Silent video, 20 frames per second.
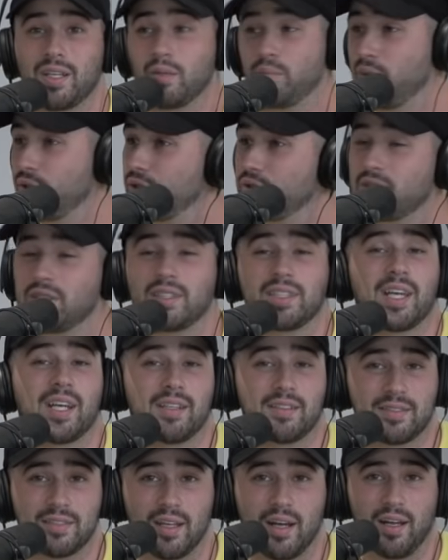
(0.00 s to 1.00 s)
but you can get
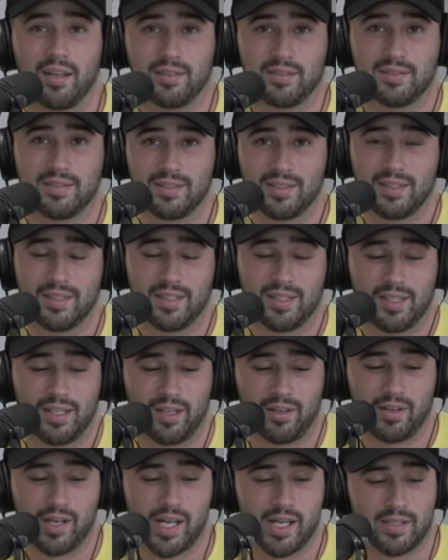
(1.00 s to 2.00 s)
it done,
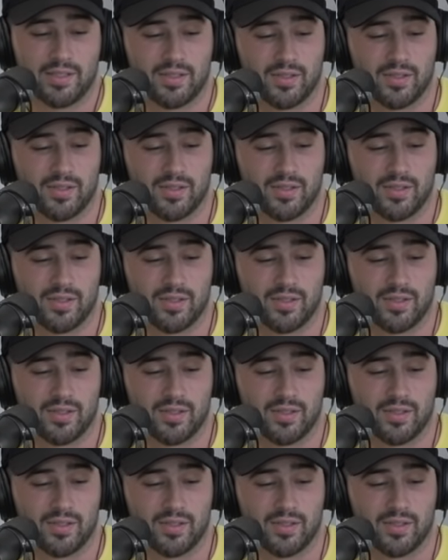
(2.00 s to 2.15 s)
all right?